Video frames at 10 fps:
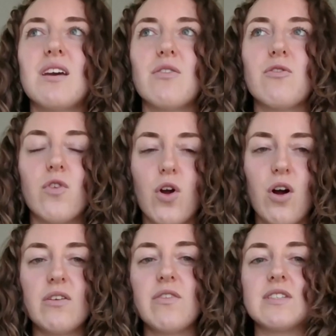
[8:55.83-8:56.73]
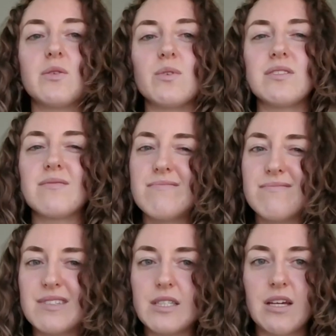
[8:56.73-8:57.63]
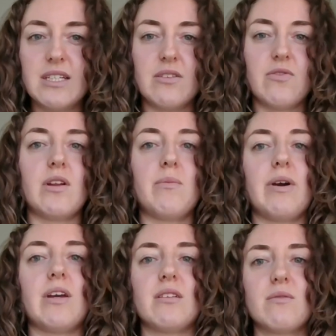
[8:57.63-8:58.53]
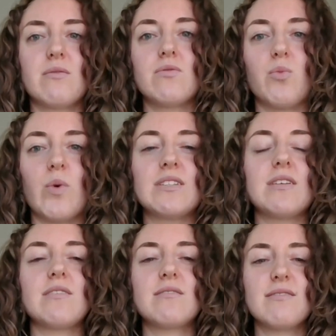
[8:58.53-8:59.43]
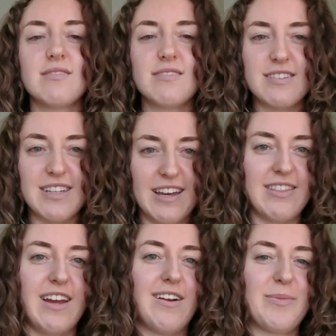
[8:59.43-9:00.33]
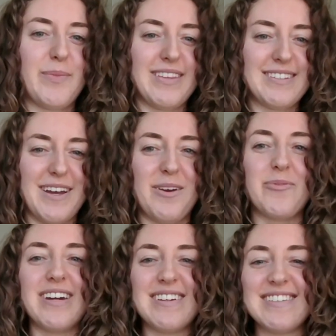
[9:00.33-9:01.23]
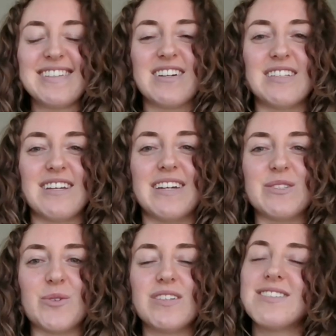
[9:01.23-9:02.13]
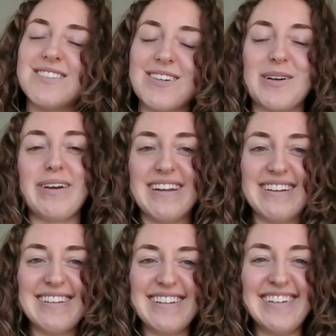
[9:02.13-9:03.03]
for all of us, it was mm, slightly different, but we did get there by the time we got to high school. It just took a minute.